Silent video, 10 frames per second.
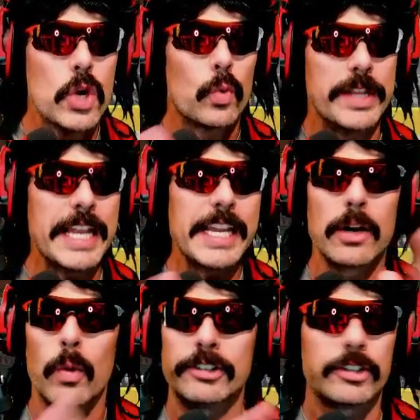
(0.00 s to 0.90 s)
When they get a
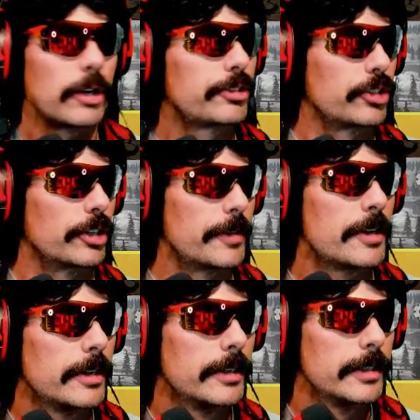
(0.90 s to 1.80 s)
West Coast
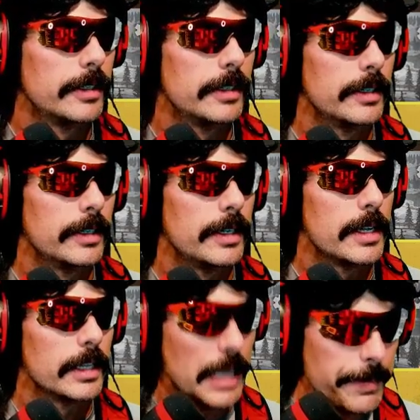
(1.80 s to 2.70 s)
server,
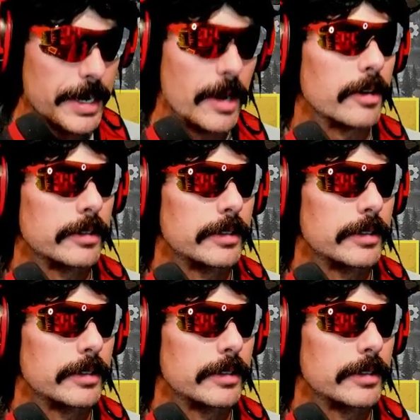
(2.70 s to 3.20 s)
let me know.